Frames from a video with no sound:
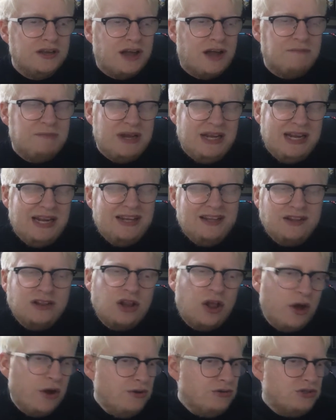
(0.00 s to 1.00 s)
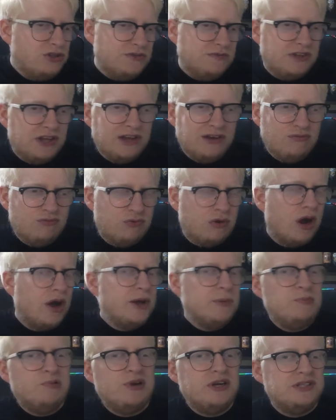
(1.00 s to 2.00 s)
I've been eating loads of like
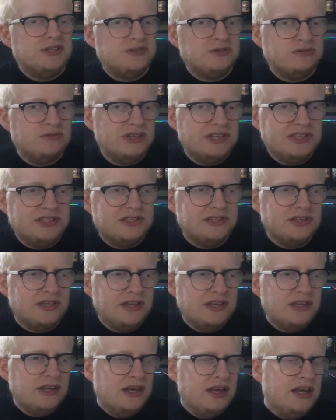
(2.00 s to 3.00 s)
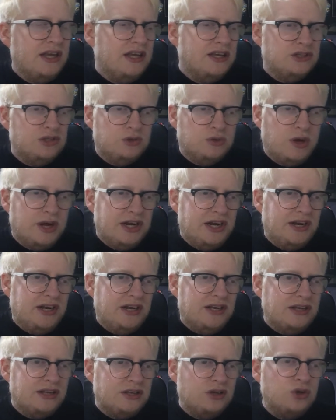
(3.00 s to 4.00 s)
rye bread recently, trying to
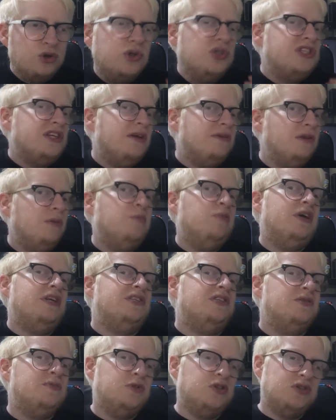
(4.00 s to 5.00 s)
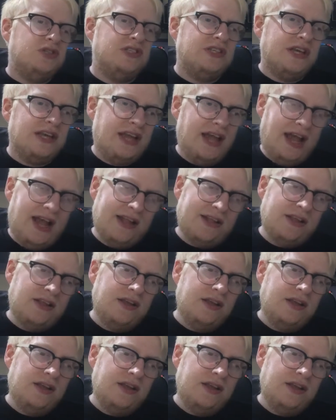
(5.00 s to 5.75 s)
cut out the bread as much as I can,